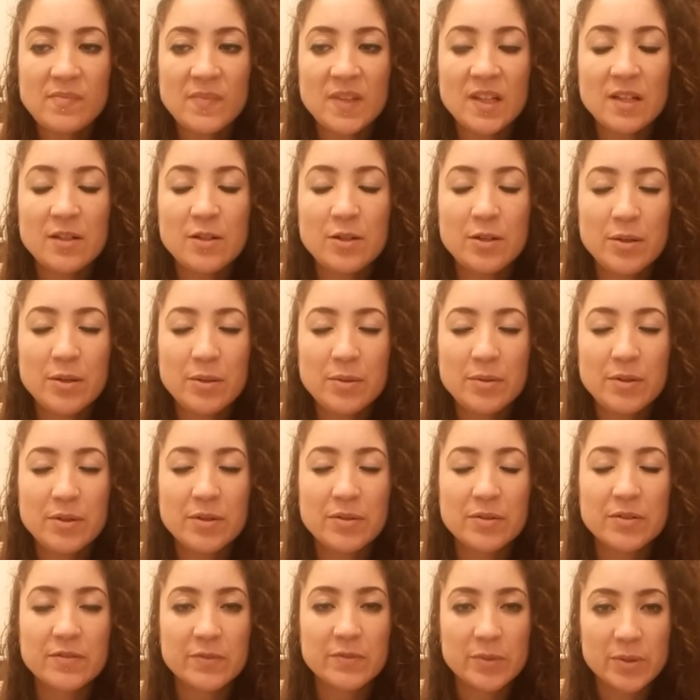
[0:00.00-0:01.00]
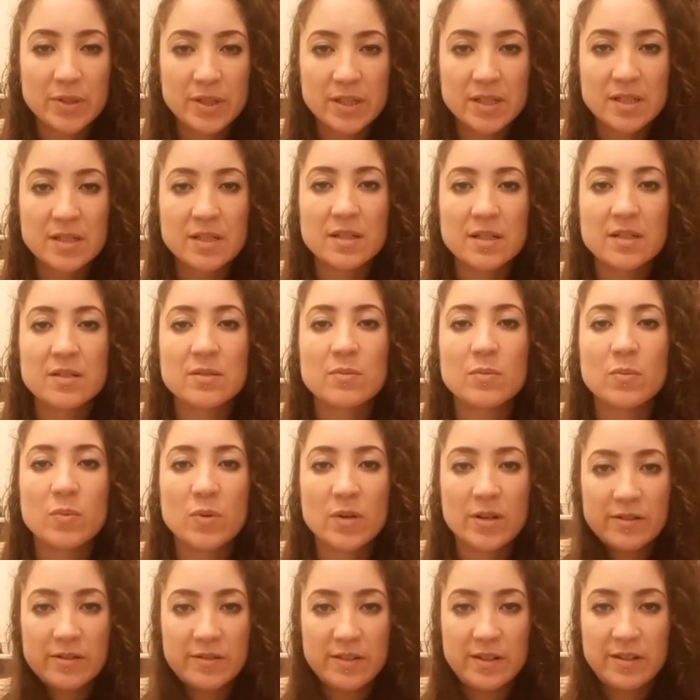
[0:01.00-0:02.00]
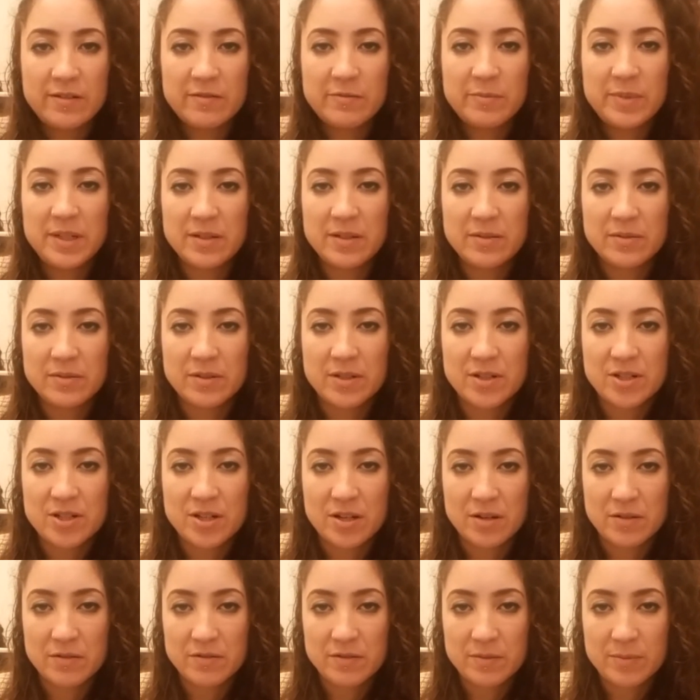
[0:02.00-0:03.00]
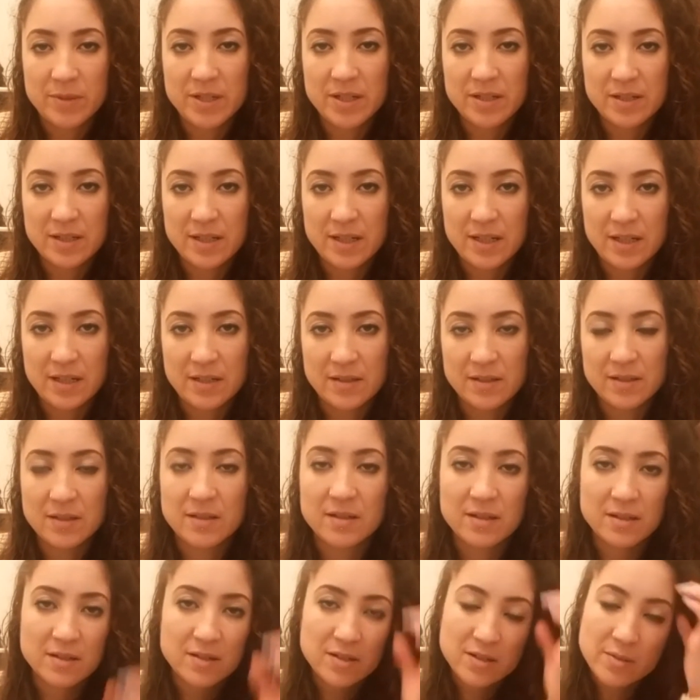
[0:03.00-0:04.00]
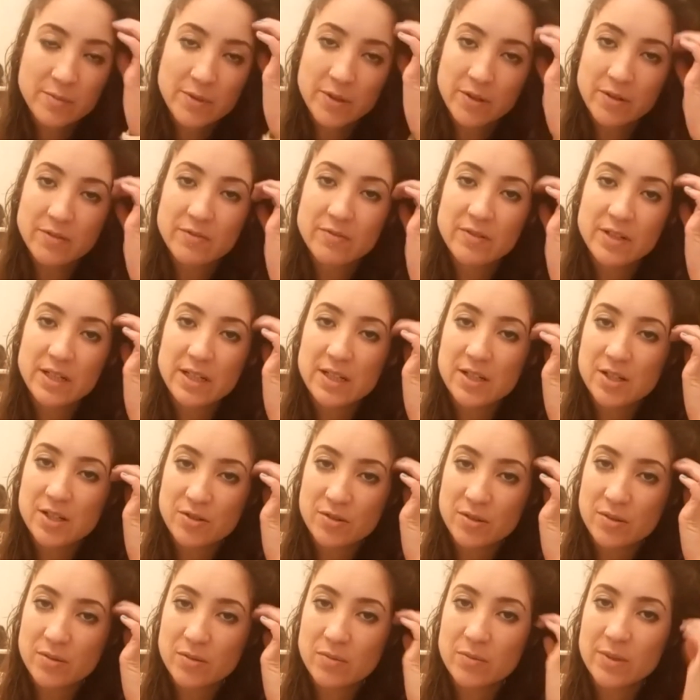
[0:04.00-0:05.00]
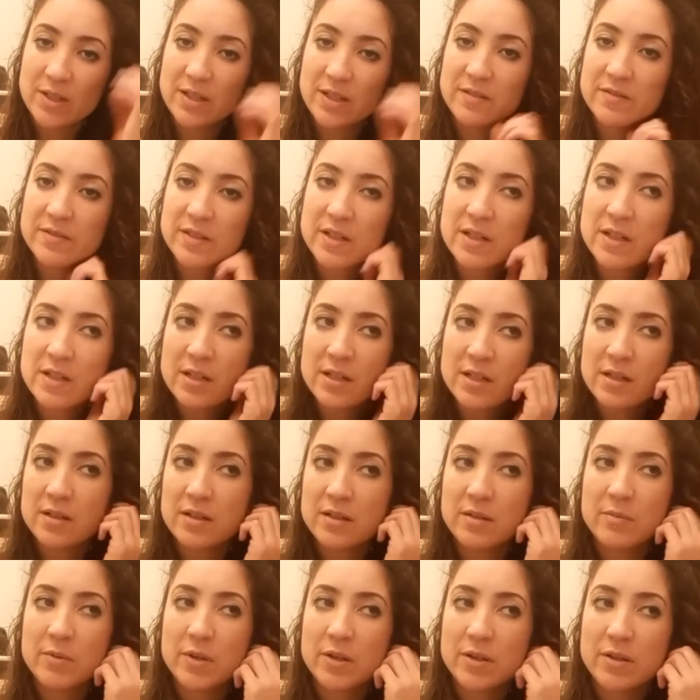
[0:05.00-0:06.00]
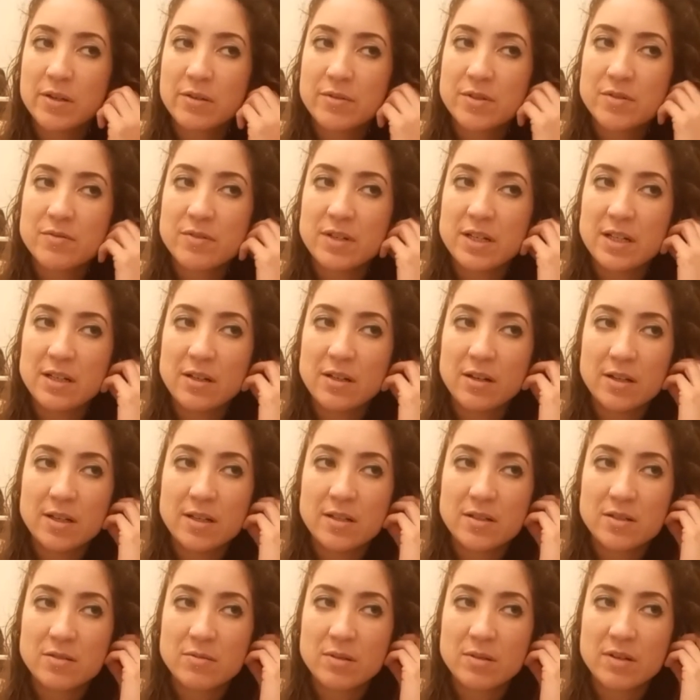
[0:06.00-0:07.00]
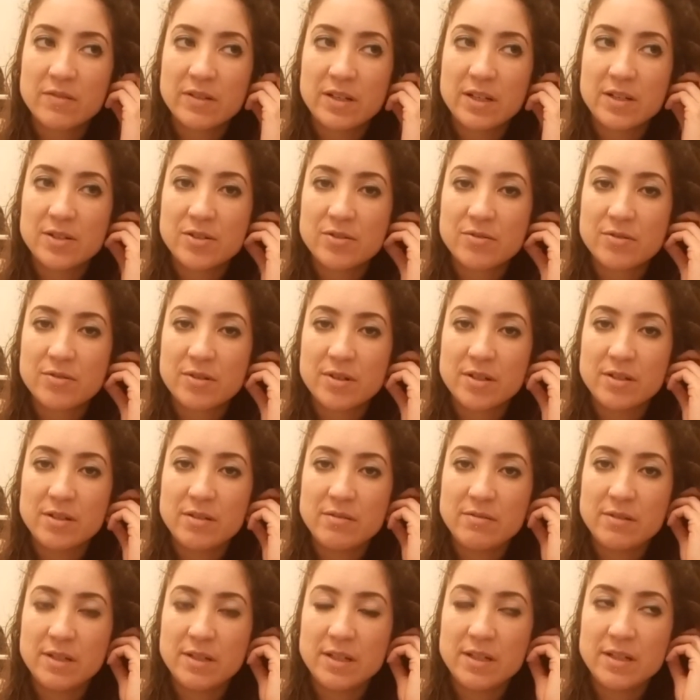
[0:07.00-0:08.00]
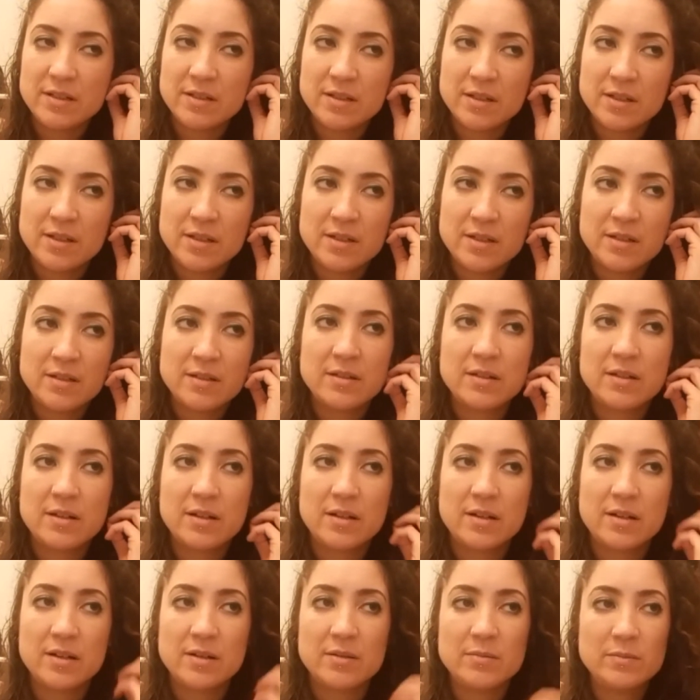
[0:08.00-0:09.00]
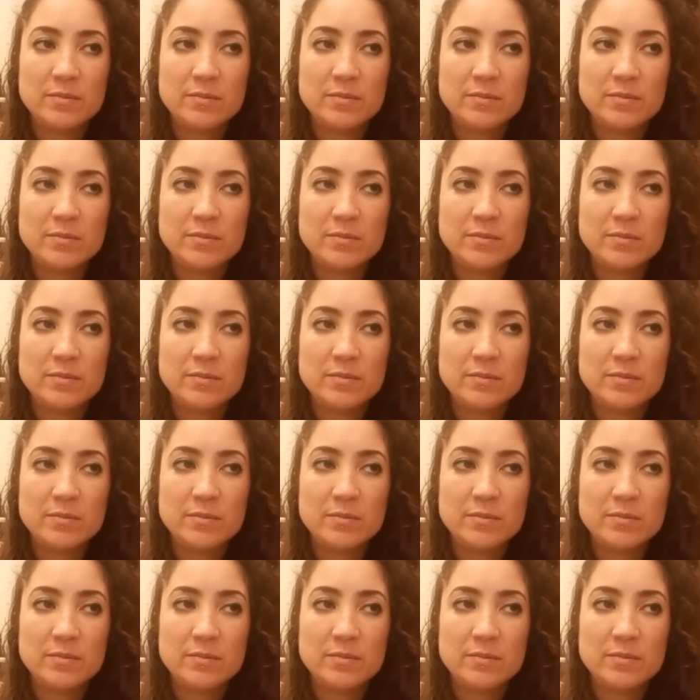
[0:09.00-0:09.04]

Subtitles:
Know that your voice is worthy of being on the shelves, because it is. That's something I really struggled with, and I was really lucky to have a lecturer at uni that